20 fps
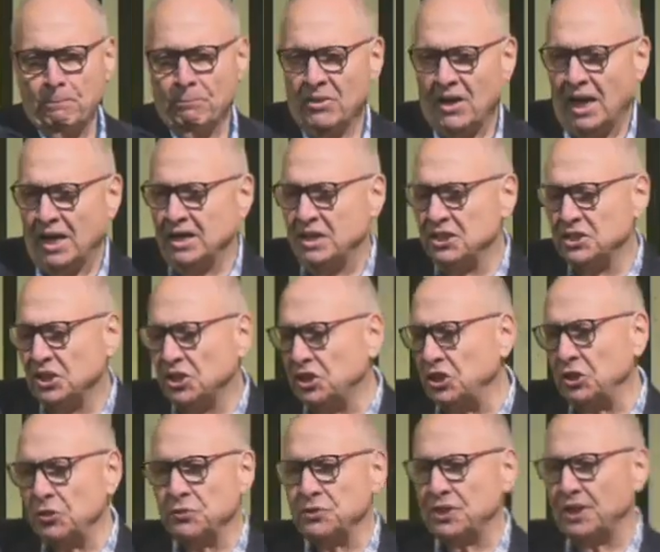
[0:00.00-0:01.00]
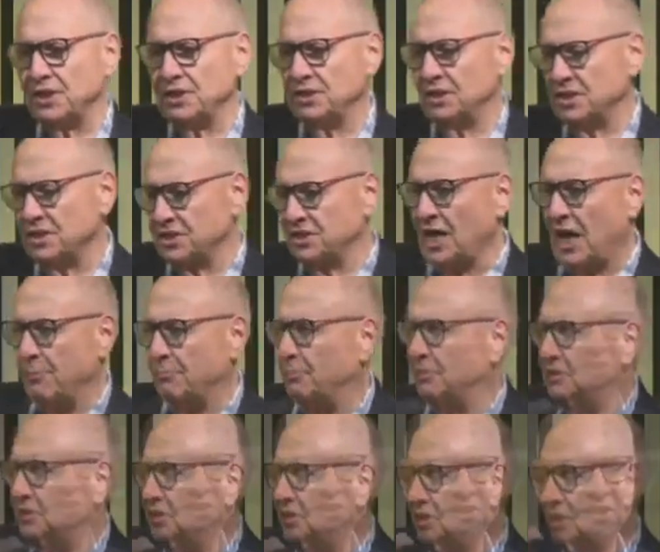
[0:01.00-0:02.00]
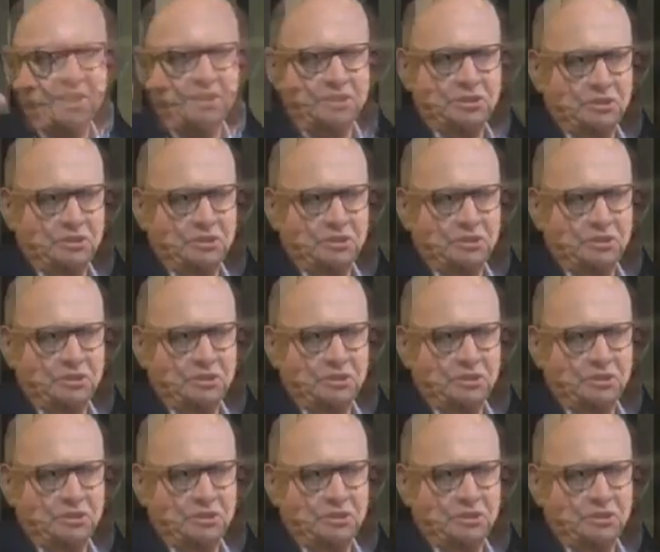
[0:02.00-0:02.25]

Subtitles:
And he's accusing the disciples. He says